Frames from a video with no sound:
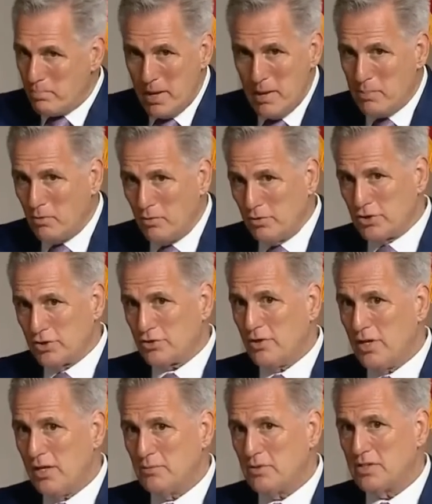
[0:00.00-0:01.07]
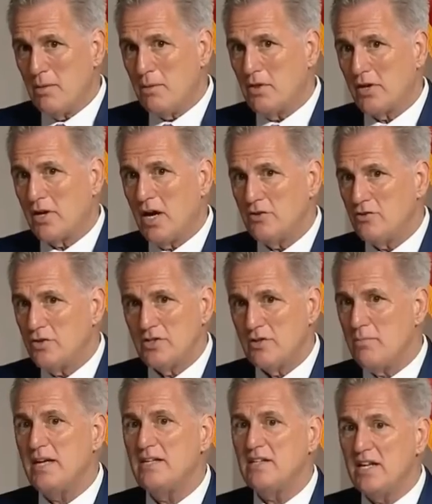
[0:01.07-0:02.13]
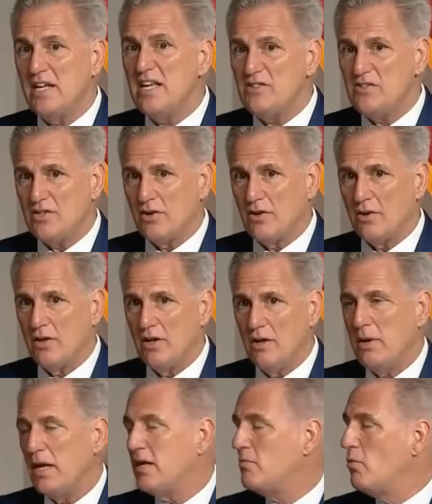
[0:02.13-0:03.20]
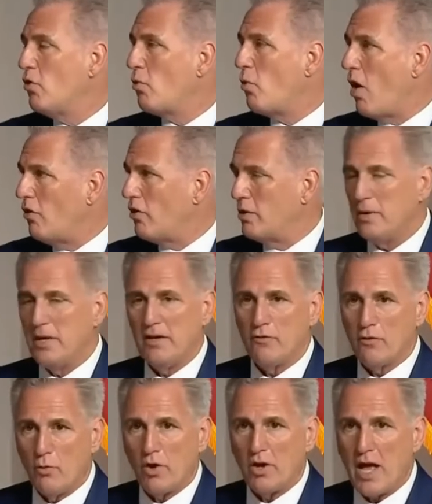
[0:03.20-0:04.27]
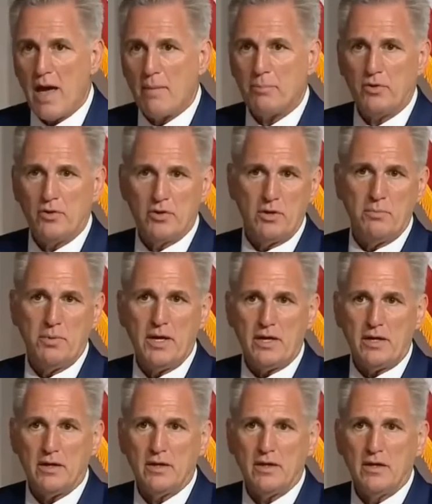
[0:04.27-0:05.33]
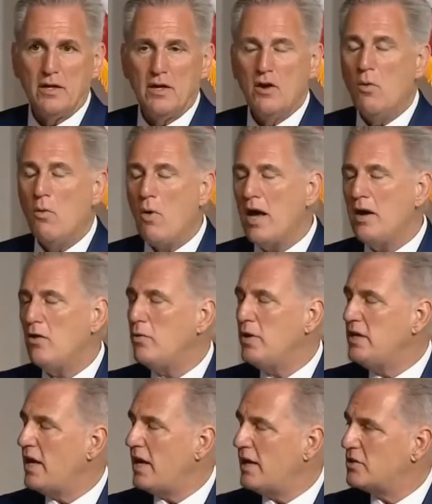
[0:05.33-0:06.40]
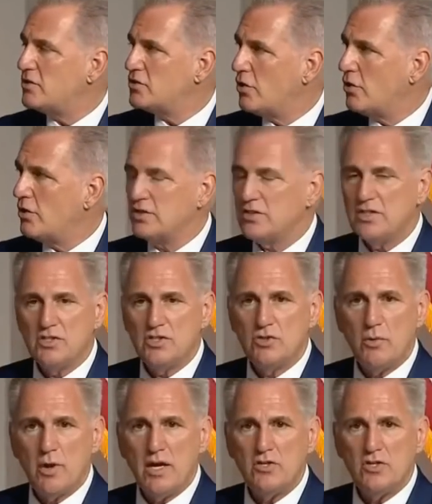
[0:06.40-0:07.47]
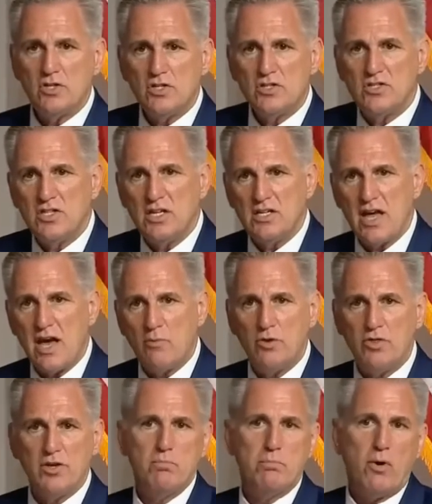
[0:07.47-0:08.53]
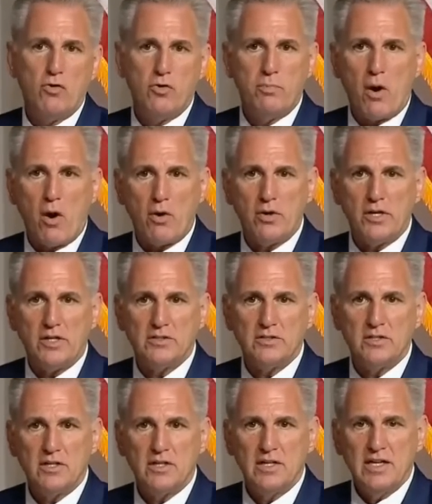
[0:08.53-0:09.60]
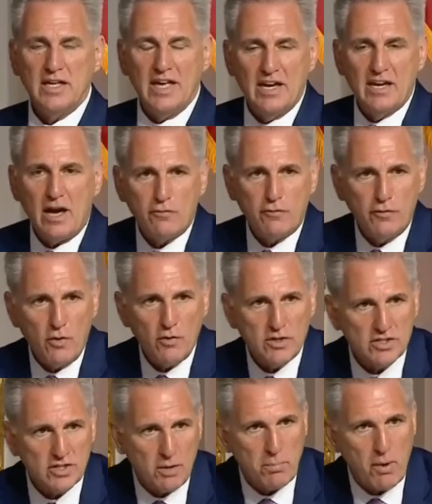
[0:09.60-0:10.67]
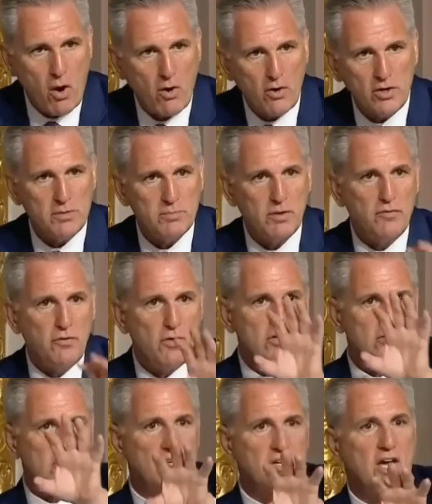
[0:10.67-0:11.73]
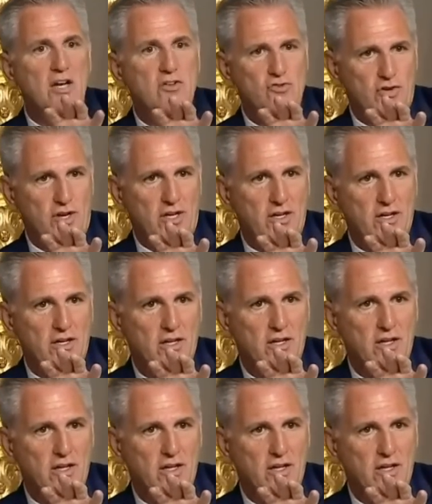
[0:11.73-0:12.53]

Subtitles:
people will stream some other countries that makes it easier and make it more welcoming for where capital can be. Why don't we take this current situation to sit down within both parties and not focus on party, but focus on country